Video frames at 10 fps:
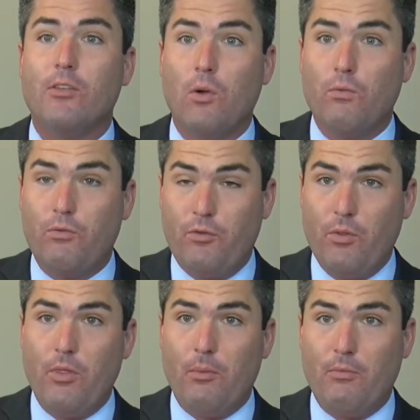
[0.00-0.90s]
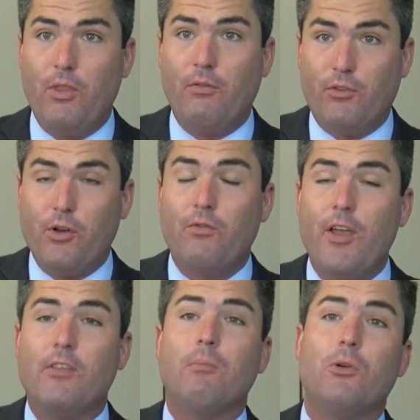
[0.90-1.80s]
So the first
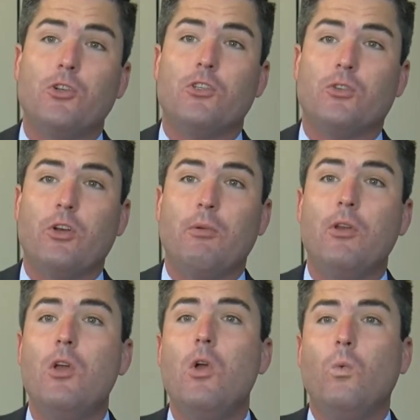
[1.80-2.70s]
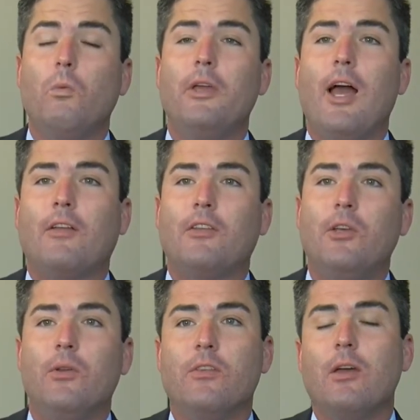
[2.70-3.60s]
phase of the purchase agreement will be
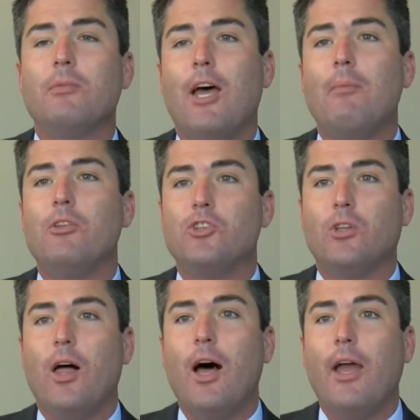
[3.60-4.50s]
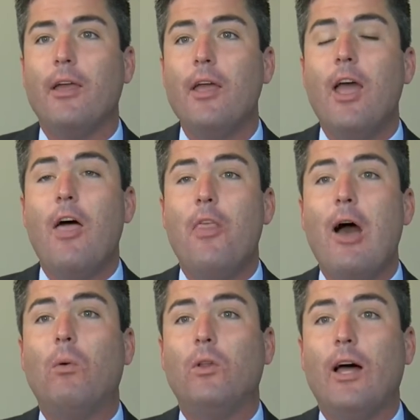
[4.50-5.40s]
executed sometime in July, and
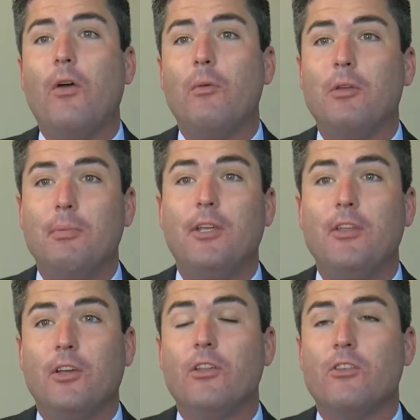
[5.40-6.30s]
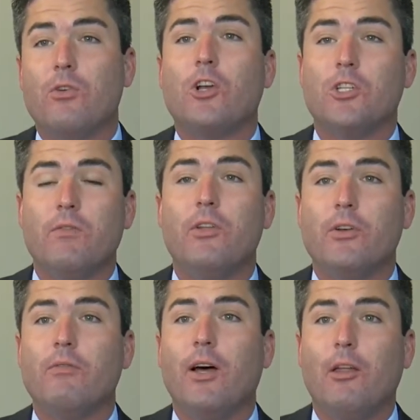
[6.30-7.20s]
that will allow them to begin the construction of their
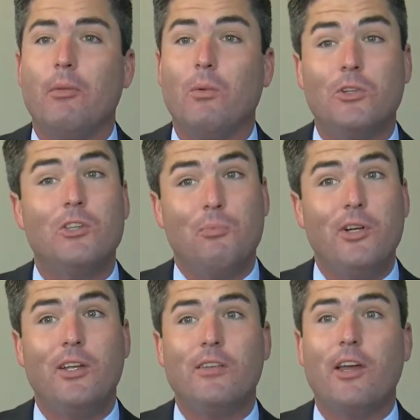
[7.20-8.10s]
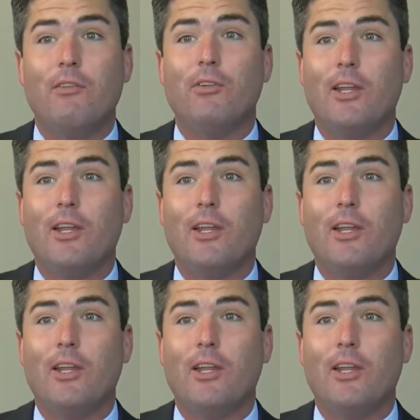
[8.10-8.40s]
development, which is pretty exciting for